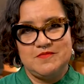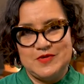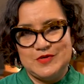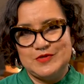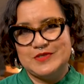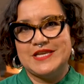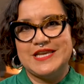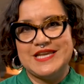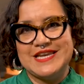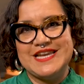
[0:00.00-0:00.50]

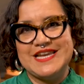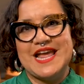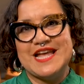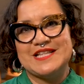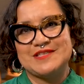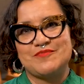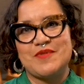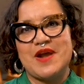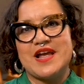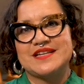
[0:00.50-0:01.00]
music and
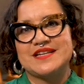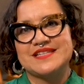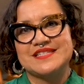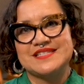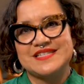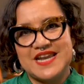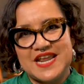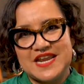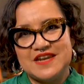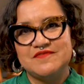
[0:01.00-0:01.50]
dance
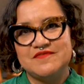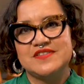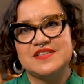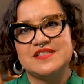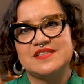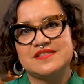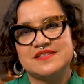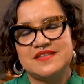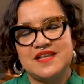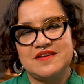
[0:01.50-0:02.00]
practice native to
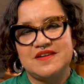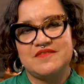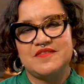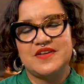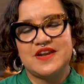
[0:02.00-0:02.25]
the state of